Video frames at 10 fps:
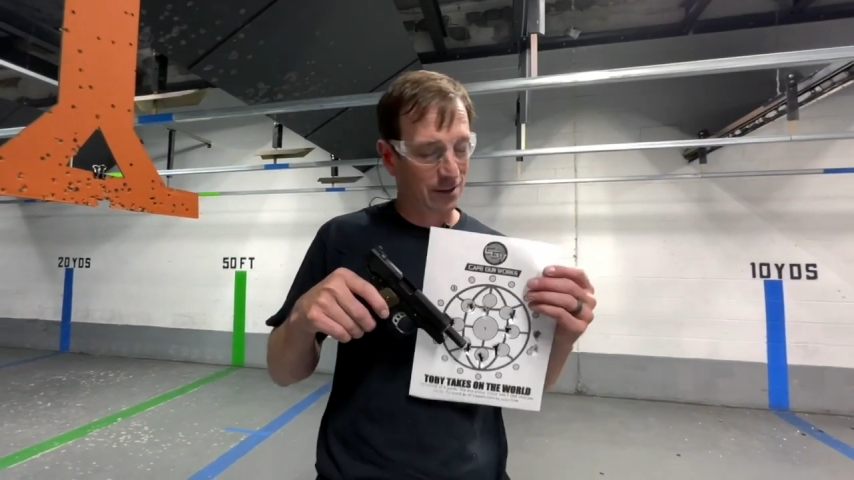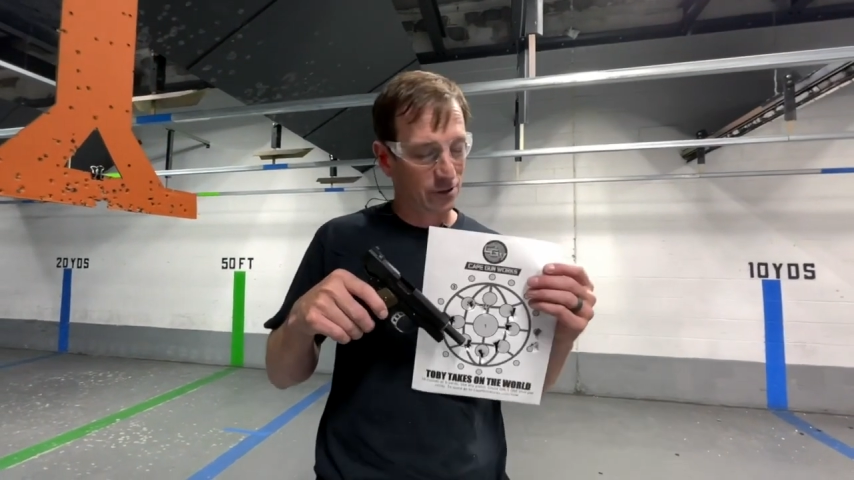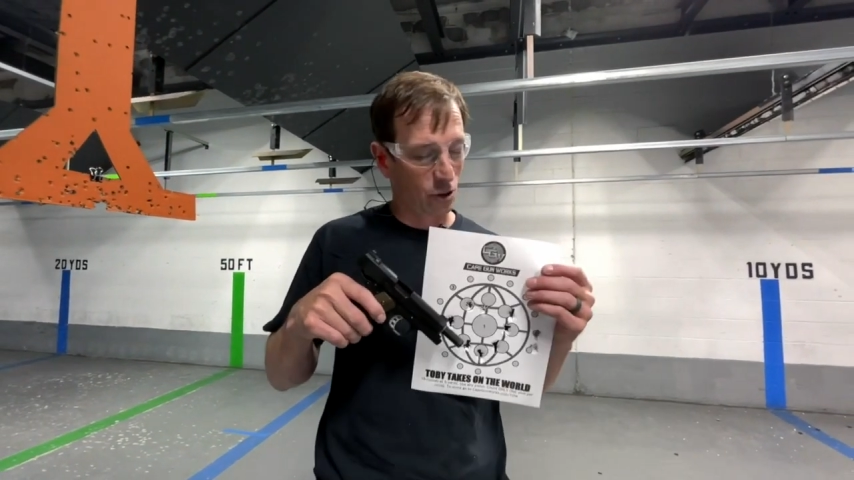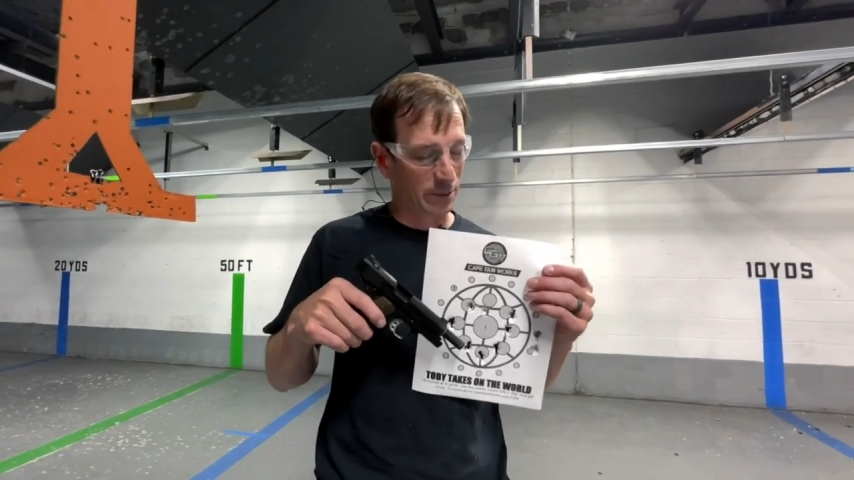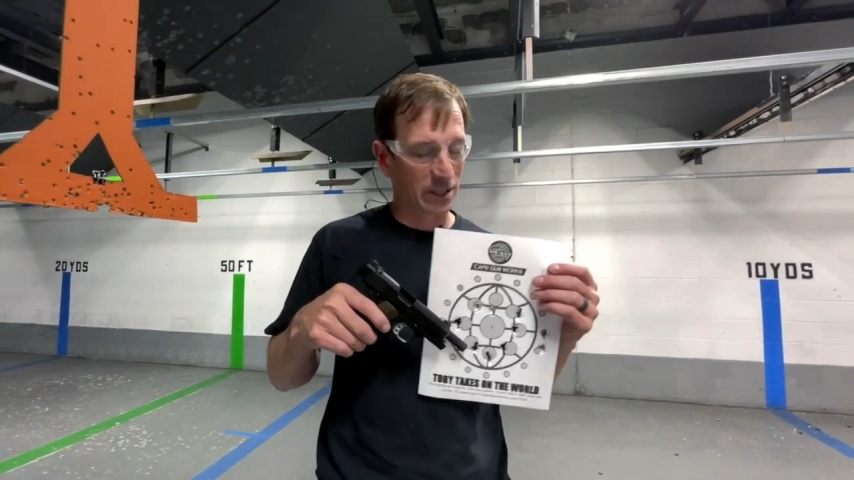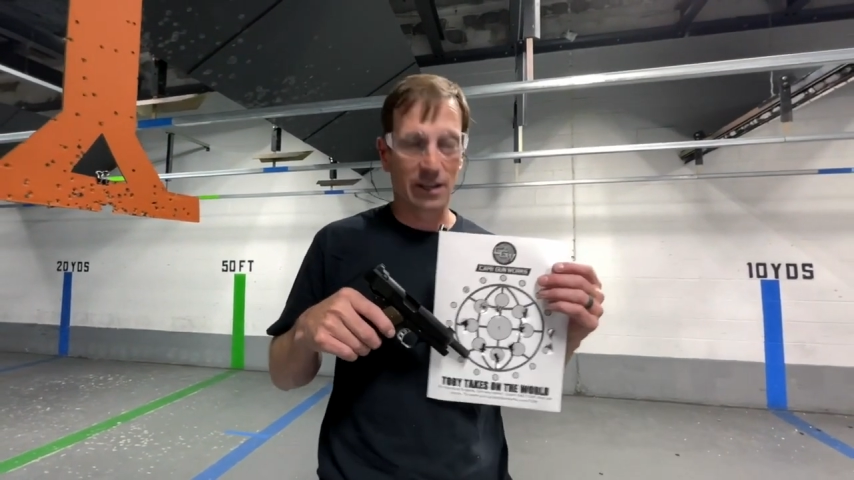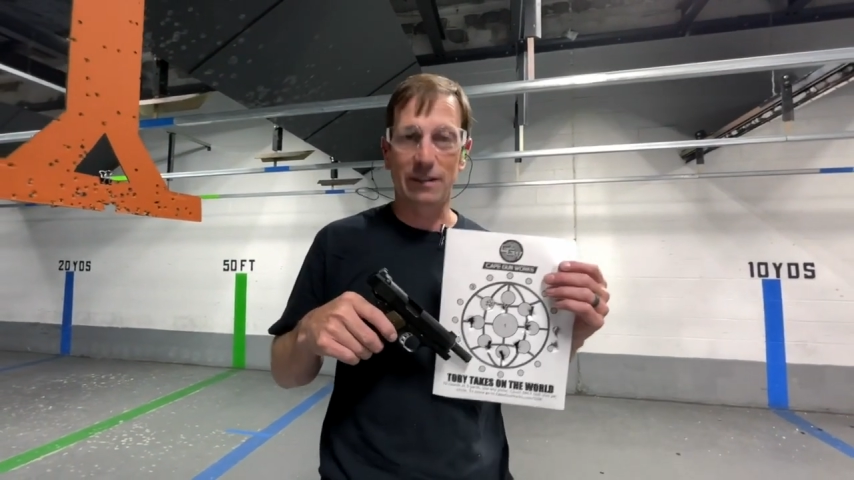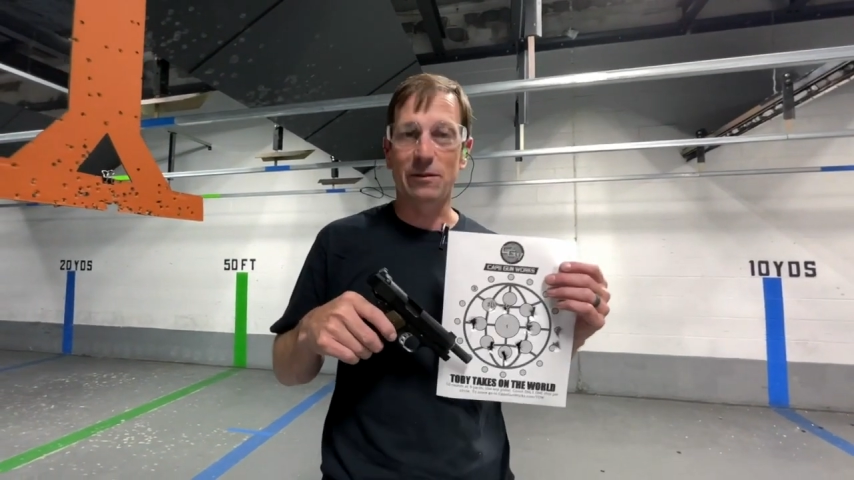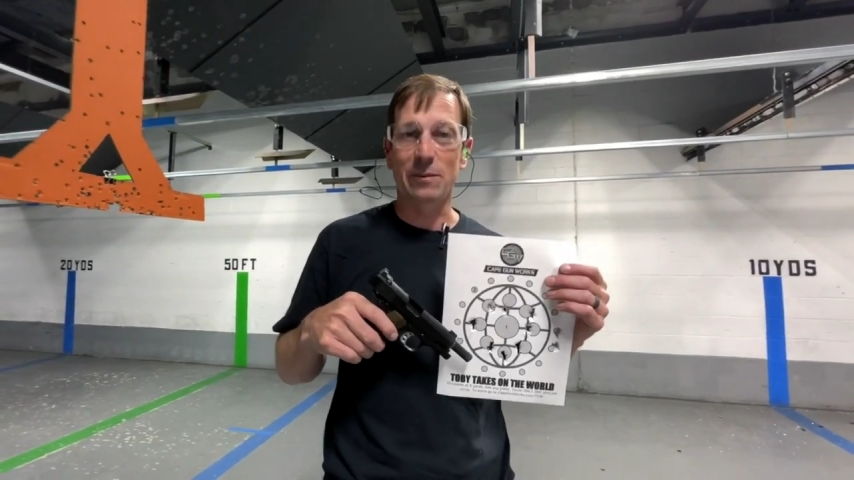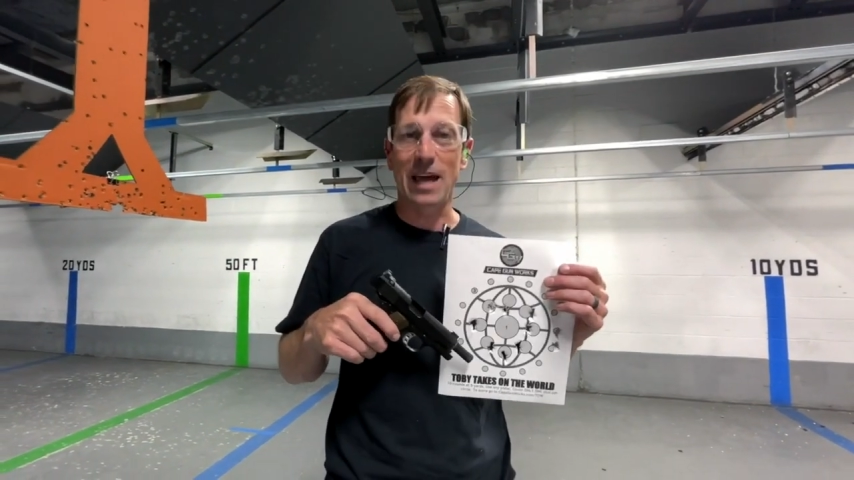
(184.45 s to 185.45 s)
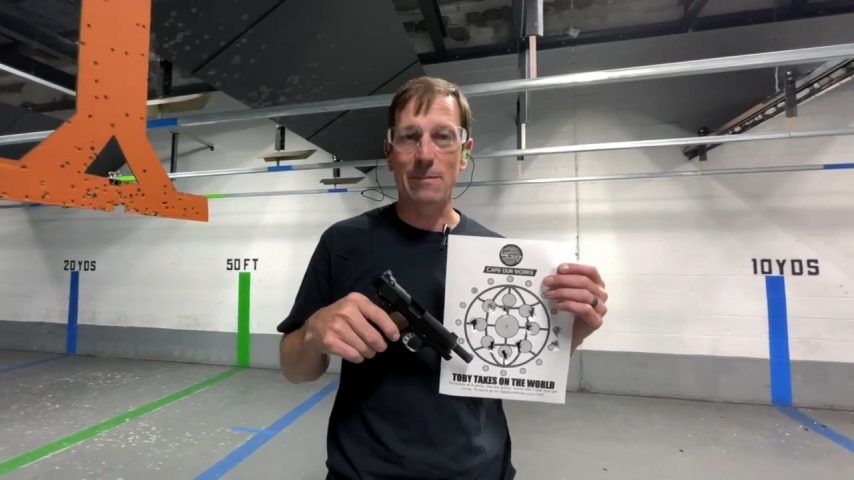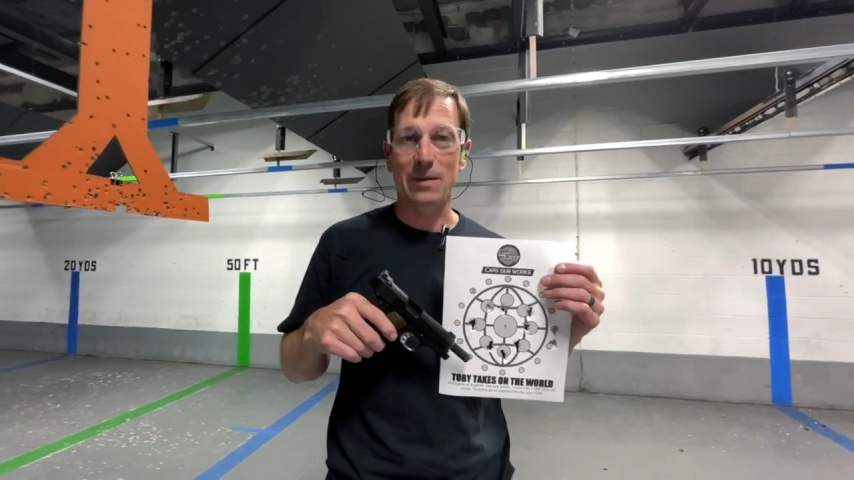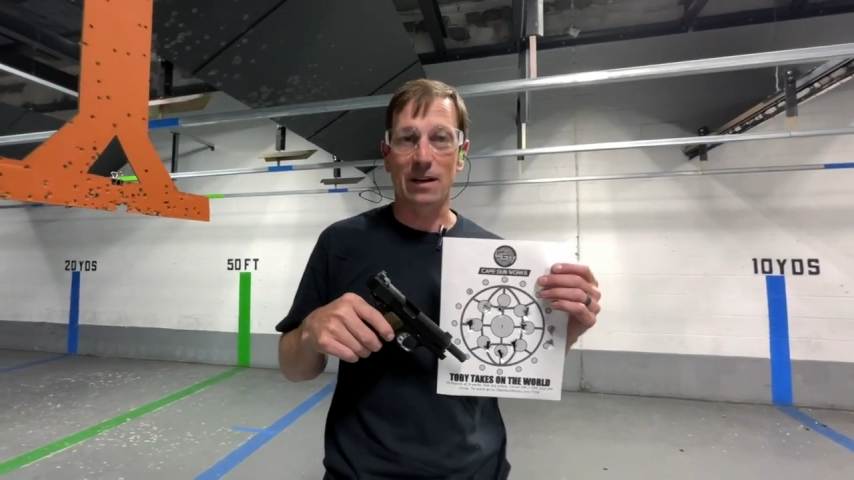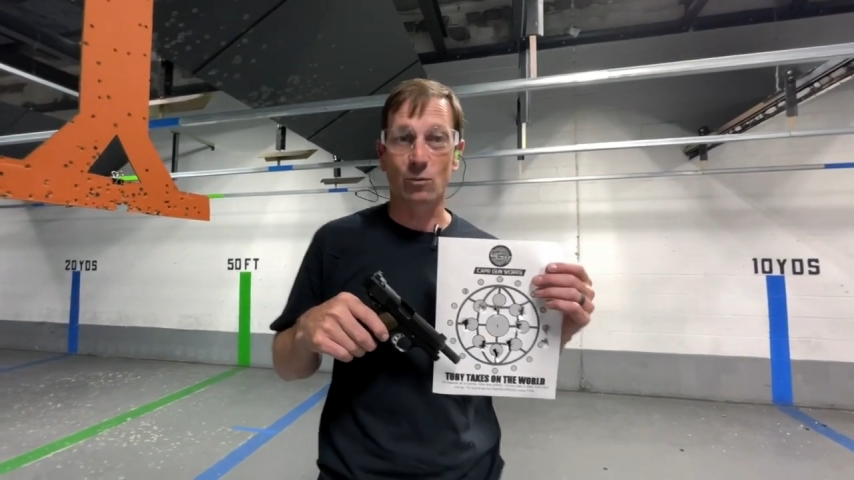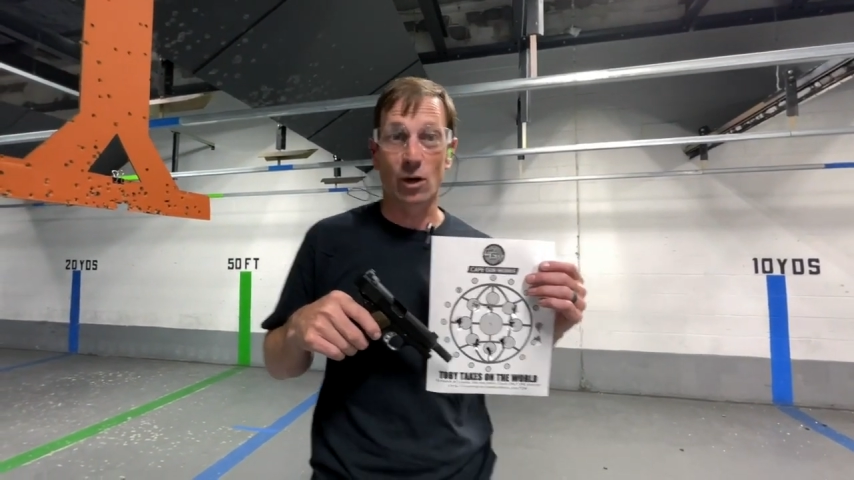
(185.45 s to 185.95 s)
Toby Leary from Cape Gun